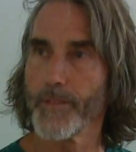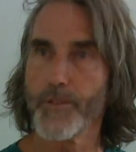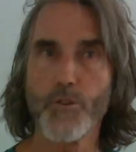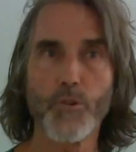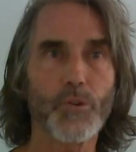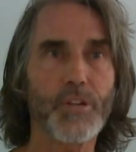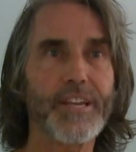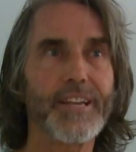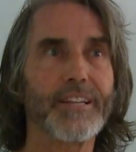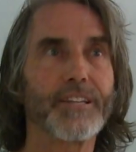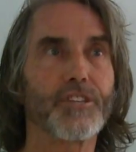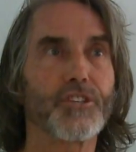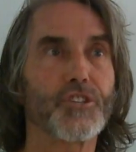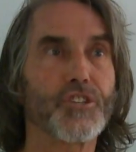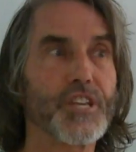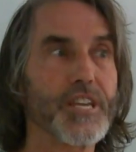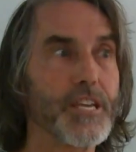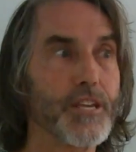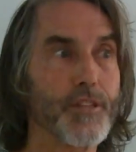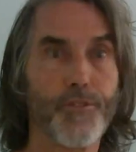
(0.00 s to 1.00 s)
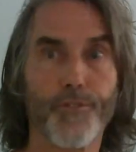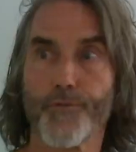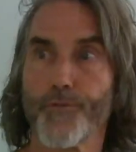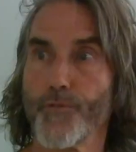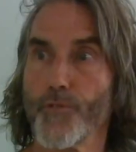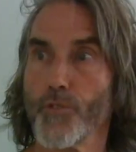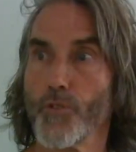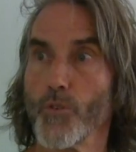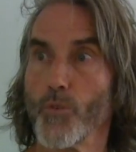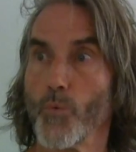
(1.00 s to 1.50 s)
You can see
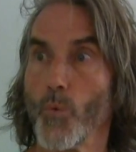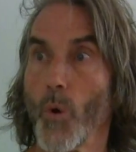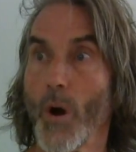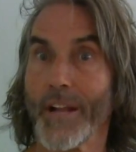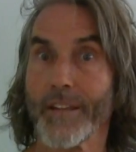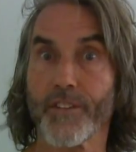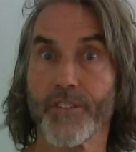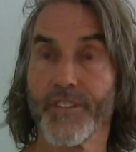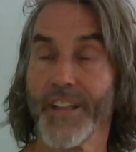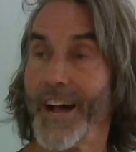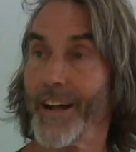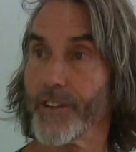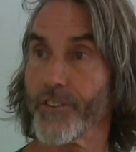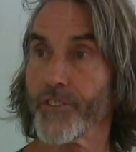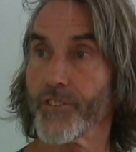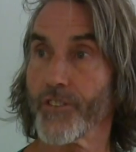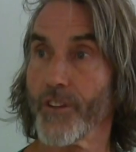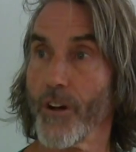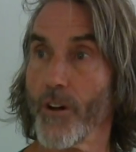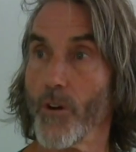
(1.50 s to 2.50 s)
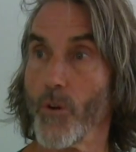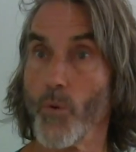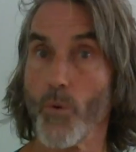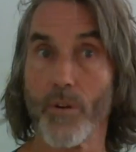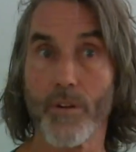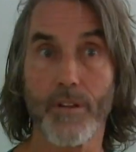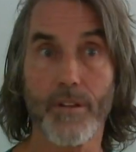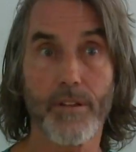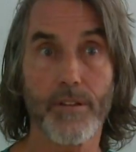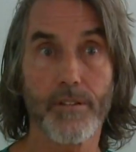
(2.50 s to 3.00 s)
through what's not
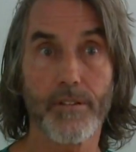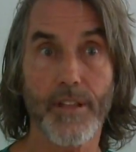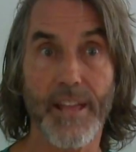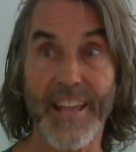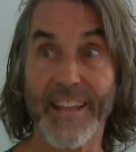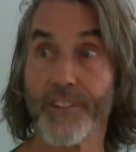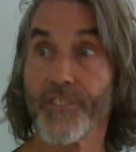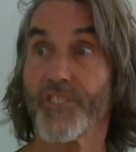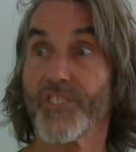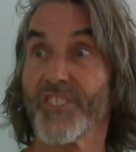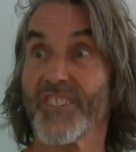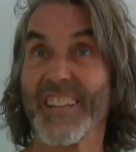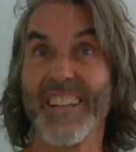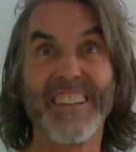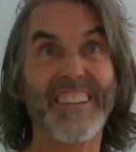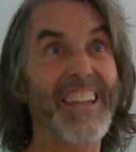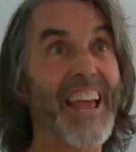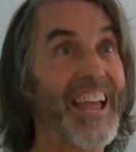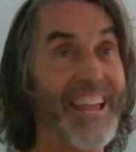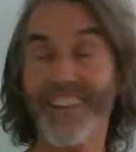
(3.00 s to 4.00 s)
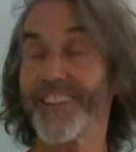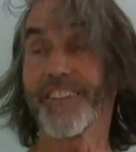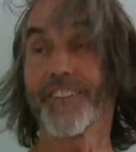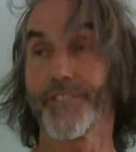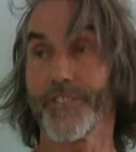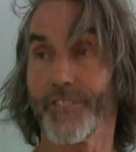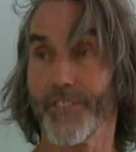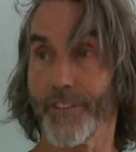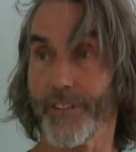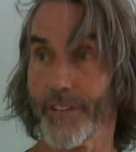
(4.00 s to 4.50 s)
so
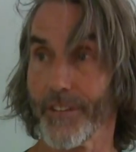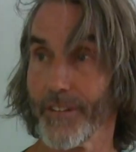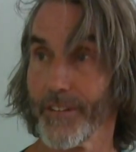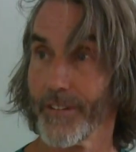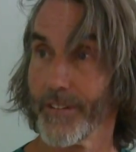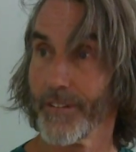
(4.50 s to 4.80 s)
instantaneously.